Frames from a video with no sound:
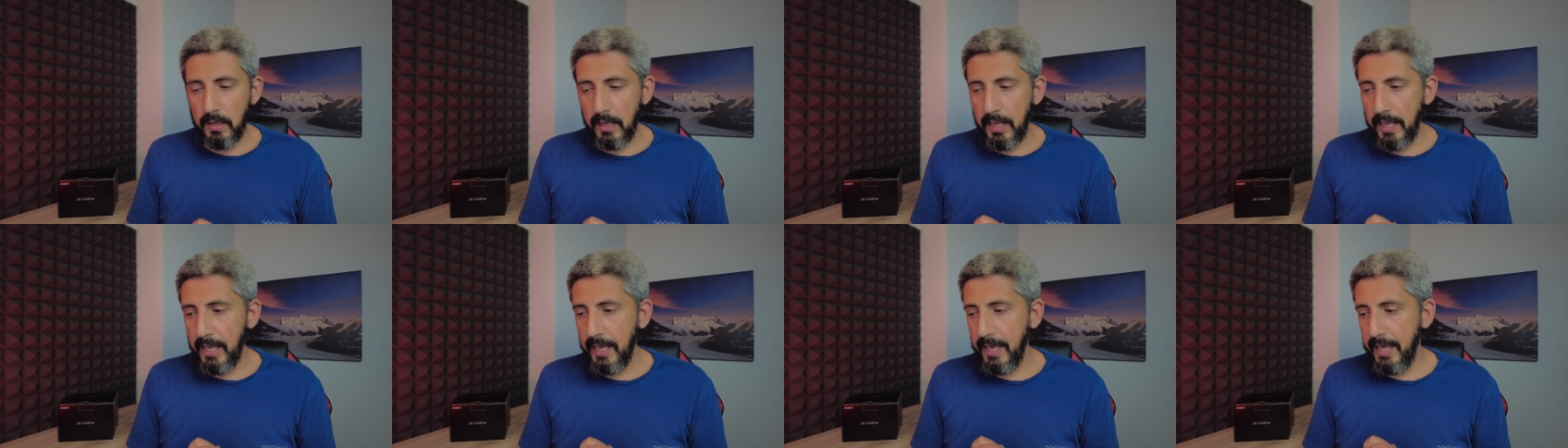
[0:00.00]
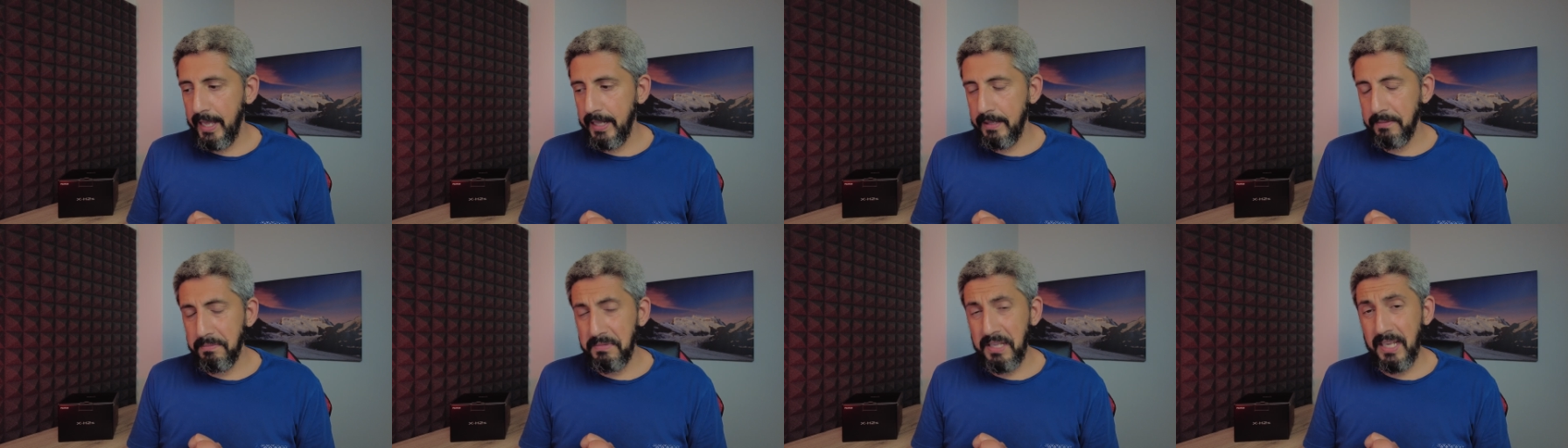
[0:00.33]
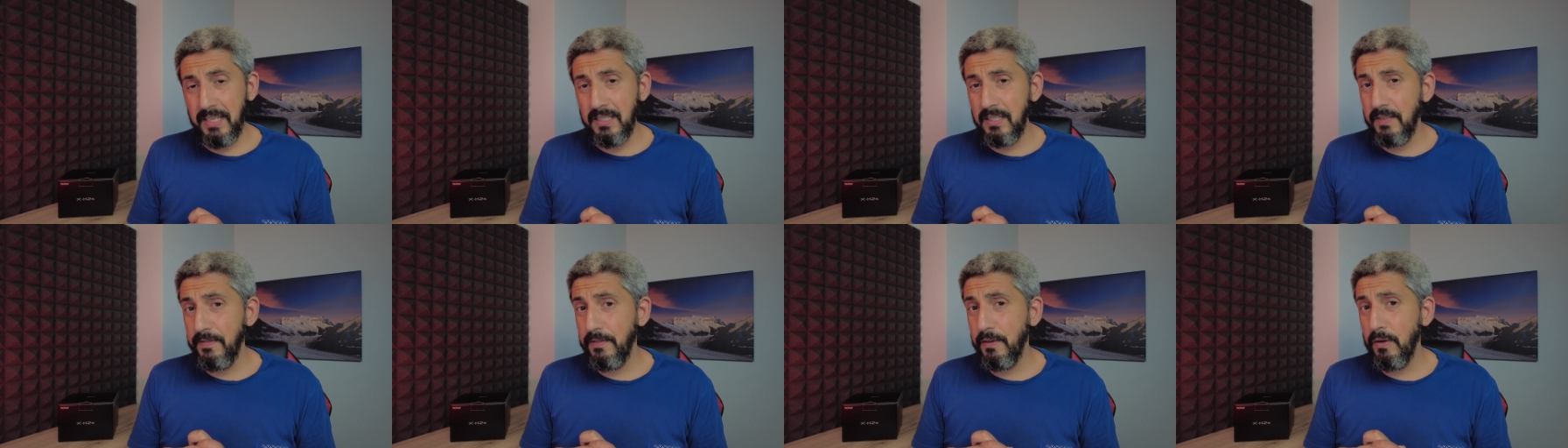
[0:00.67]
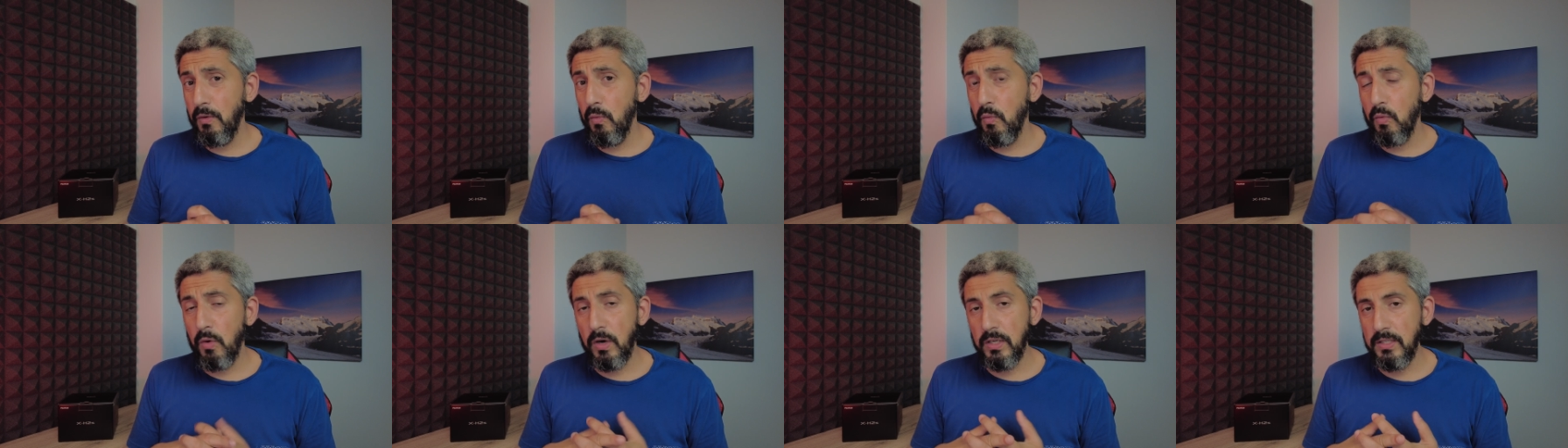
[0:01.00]
And the
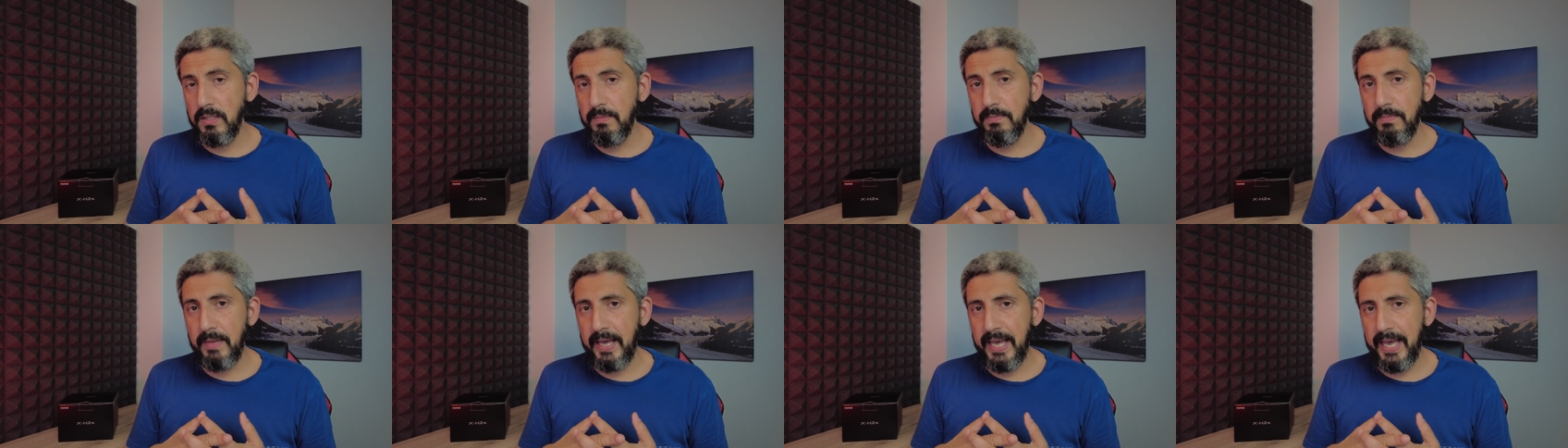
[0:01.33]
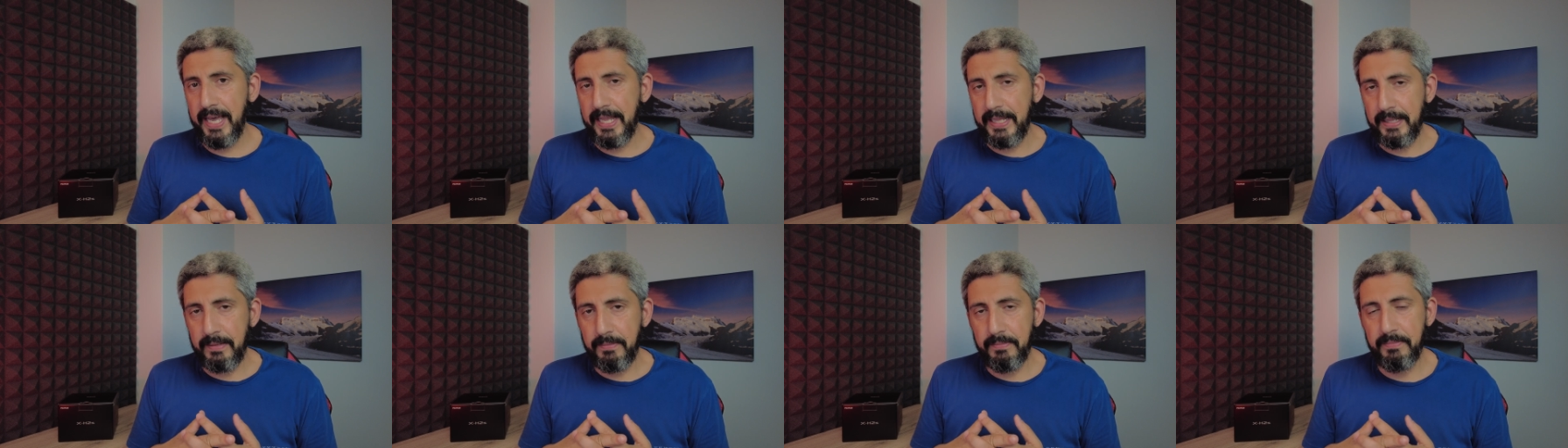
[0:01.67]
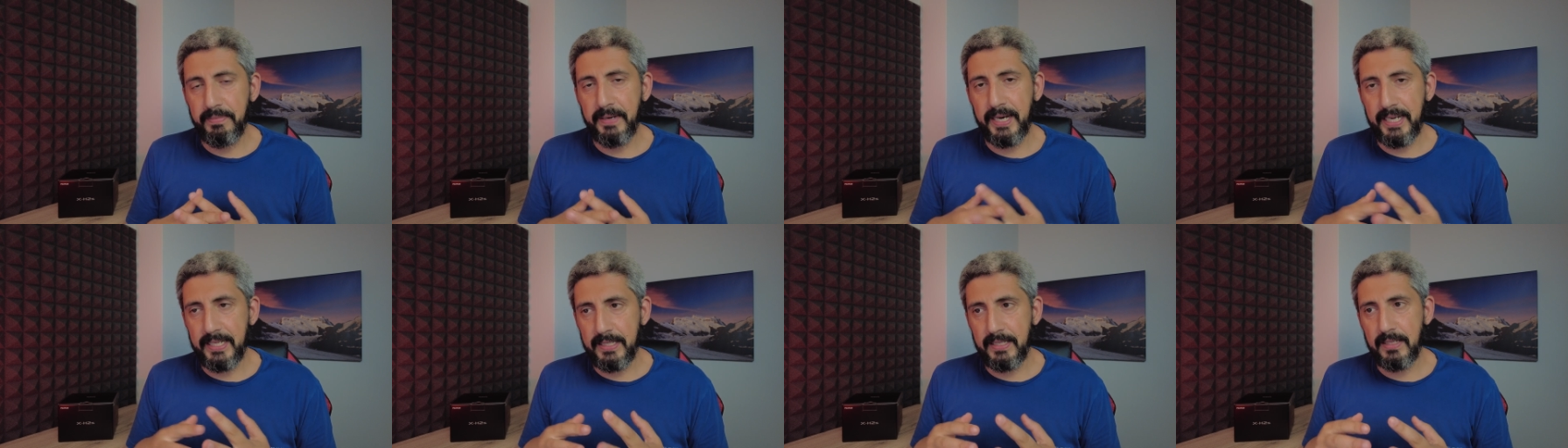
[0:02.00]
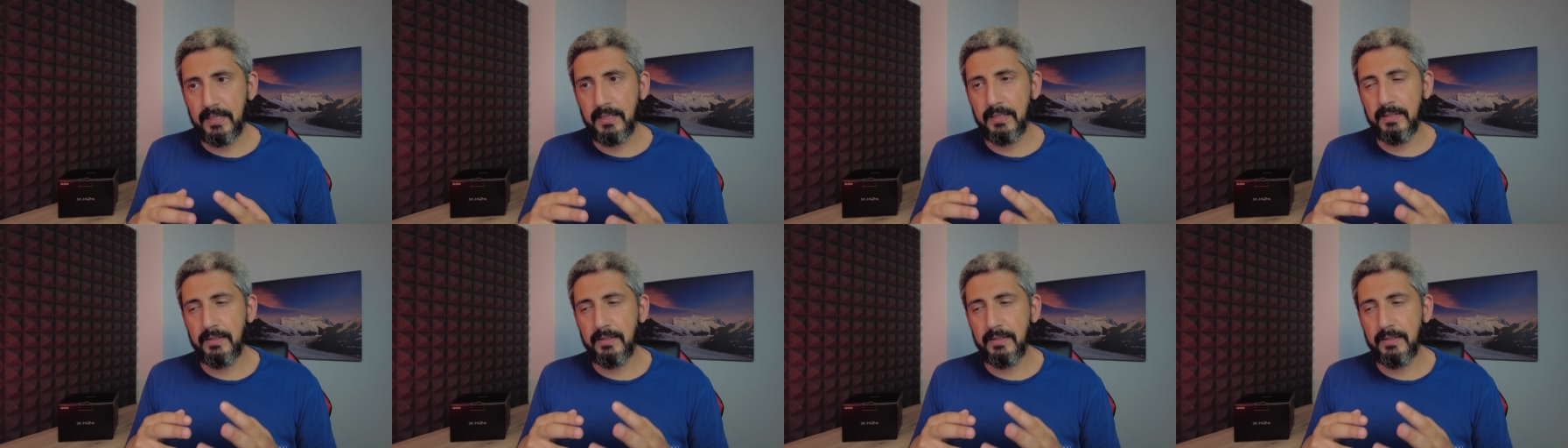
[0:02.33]
X-T4 wasn't bad, but